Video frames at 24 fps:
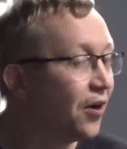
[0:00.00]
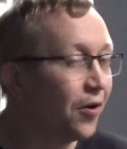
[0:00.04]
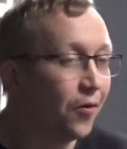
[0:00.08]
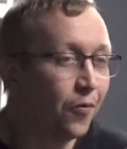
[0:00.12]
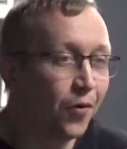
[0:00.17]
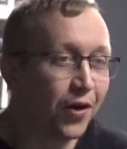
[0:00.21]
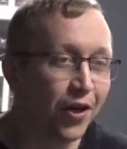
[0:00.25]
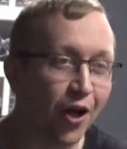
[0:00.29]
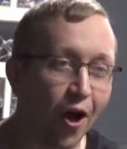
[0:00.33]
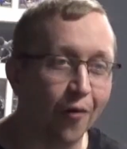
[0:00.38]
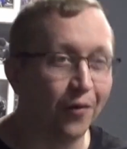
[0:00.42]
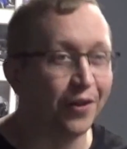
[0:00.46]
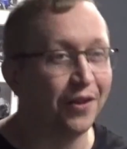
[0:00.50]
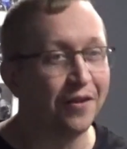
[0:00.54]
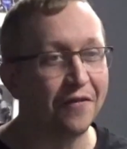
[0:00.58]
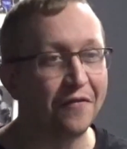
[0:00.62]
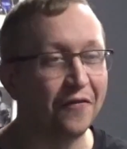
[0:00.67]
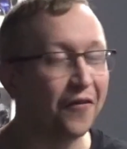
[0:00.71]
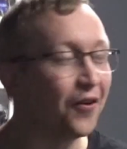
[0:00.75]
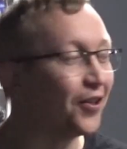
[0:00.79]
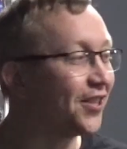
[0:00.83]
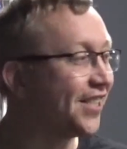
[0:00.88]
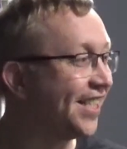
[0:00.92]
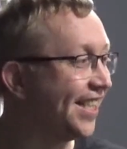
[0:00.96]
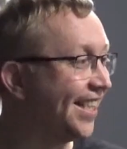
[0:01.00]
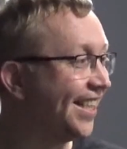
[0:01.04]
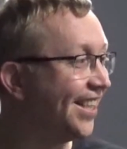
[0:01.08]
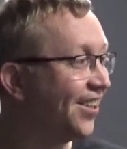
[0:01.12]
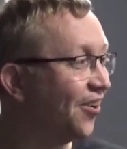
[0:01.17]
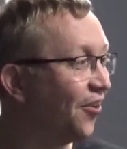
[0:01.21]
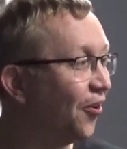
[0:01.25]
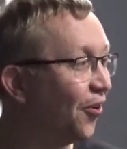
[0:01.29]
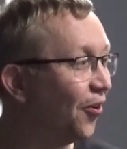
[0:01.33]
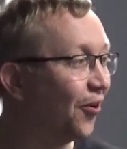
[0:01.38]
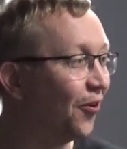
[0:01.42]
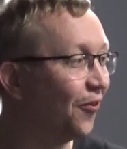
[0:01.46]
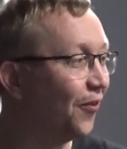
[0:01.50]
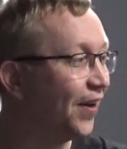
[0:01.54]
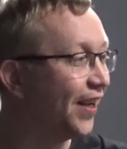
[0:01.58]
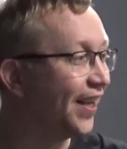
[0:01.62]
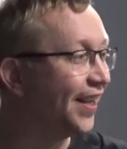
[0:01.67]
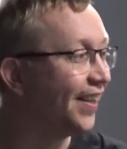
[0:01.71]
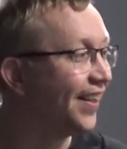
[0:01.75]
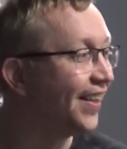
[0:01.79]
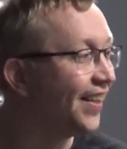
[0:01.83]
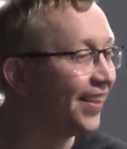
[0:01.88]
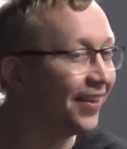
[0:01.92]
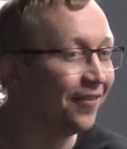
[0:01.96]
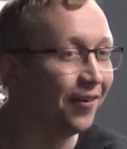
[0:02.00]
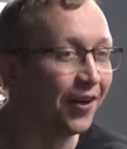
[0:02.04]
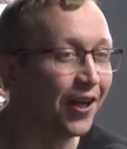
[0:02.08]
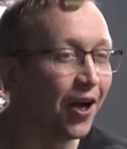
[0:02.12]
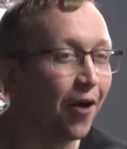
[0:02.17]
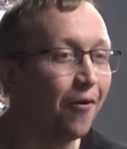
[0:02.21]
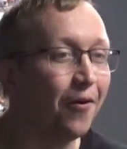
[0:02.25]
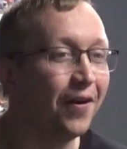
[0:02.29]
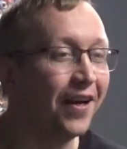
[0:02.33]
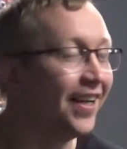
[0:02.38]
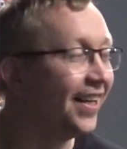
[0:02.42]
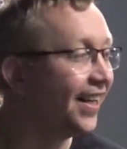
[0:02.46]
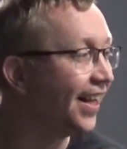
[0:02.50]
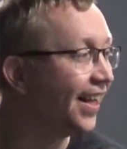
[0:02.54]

we're going the footy, or we're going.